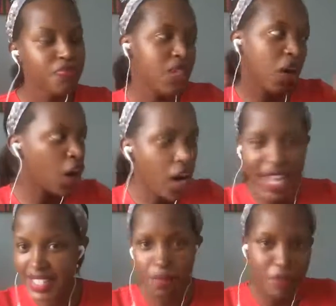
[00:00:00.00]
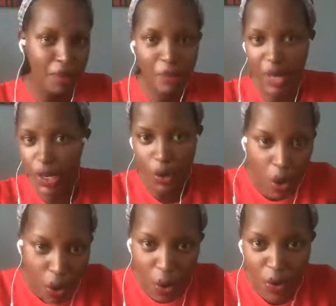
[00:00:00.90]
The car hasn't been paid
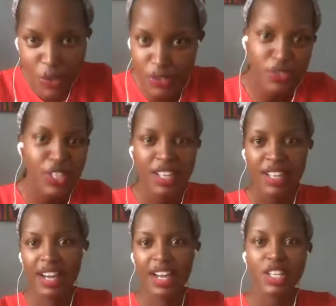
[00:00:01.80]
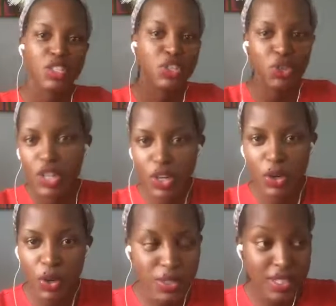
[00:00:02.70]
off. Student
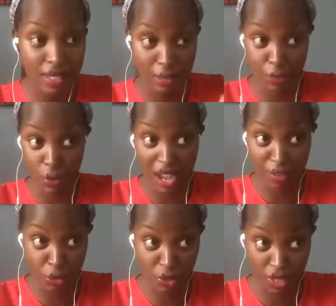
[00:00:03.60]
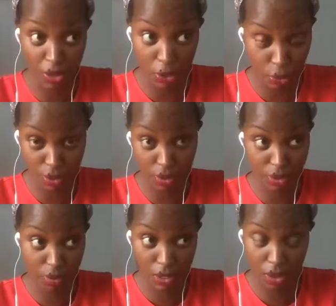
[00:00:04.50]
loans, if you have student loans,
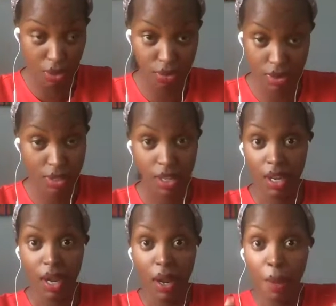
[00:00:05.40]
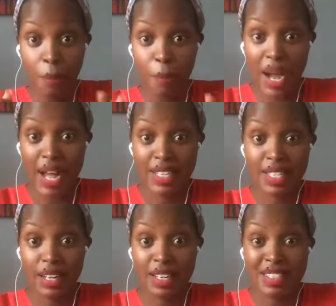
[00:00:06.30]
because we don't. But
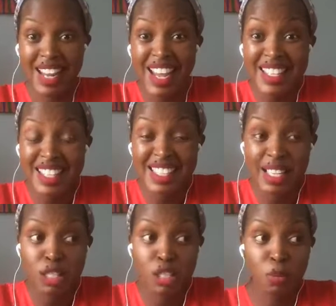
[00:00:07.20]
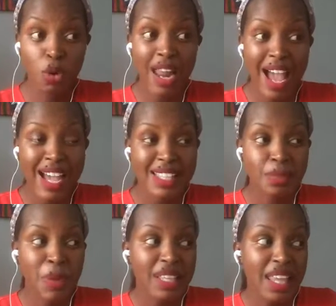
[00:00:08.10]
debt is as small as,
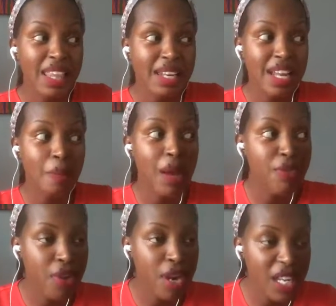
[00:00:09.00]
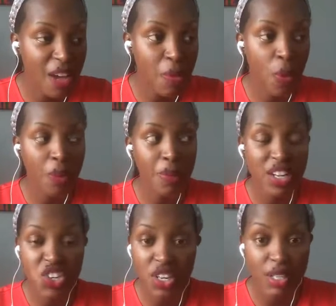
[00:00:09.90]
but the other day, my friend gave me 1
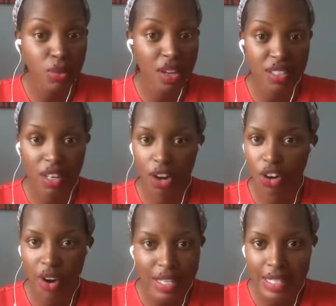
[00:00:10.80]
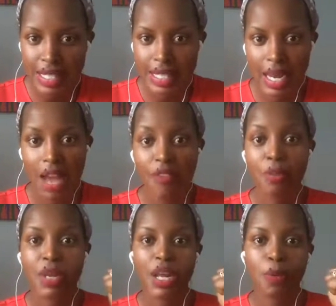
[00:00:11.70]
million shillings when I was in a crisis and I
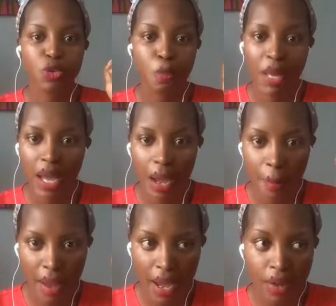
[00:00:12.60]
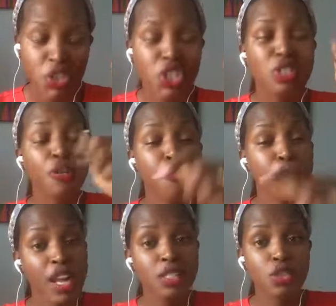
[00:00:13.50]
haven't been able to pay her back. She's your
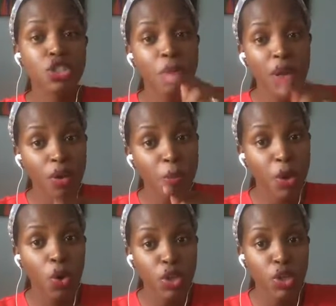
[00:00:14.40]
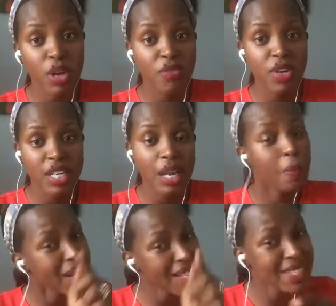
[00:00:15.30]
friend, so she might not be calling you every day,
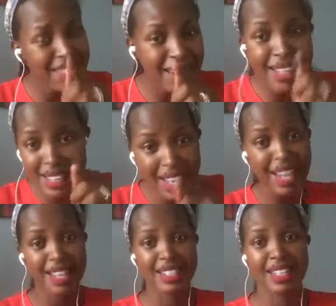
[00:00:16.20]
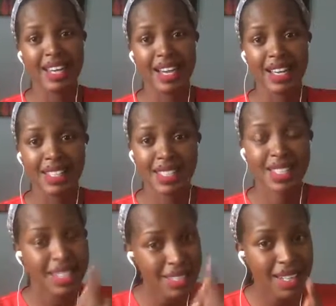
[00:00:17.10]
but it's still a debt, guys.
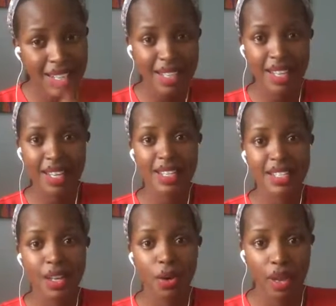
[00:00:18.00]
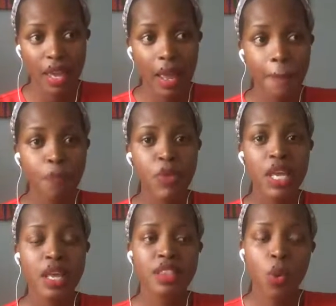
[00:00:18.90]
It's still a debt, okay?
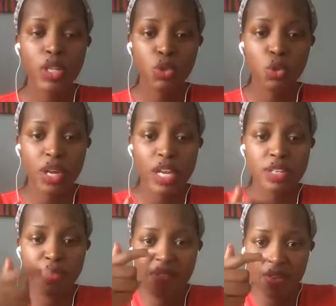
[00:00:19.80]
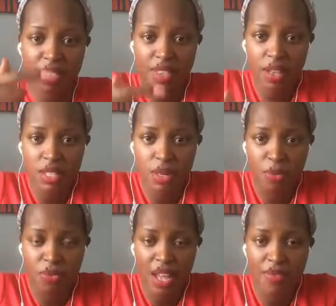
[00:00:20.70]
The ones who get 500,000
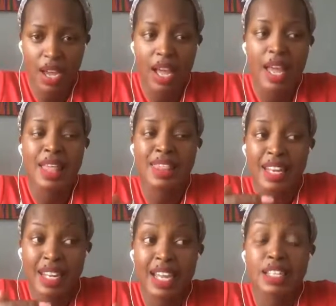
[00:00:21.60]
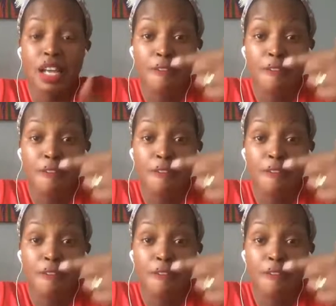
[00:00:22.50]
from Flavia, then get